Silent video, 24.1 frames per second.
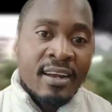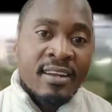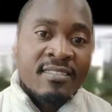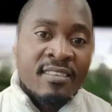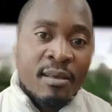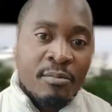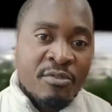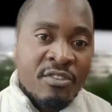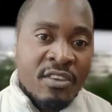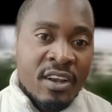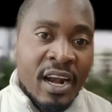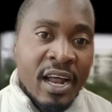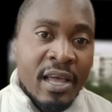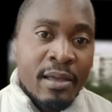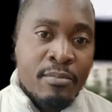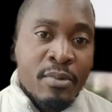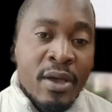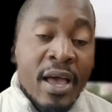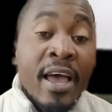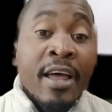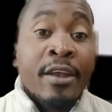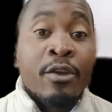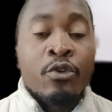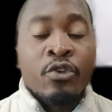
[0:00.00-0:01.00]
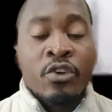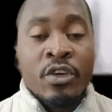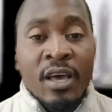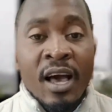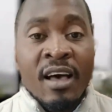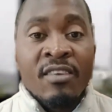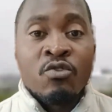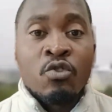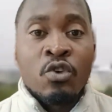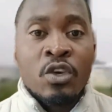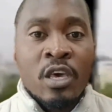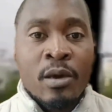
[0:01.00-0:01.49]
subscribe, and as
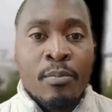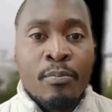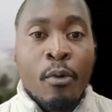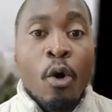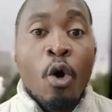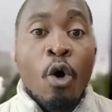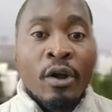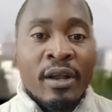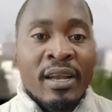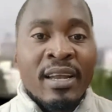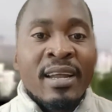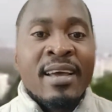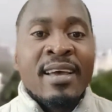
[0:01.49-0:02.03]
you keep on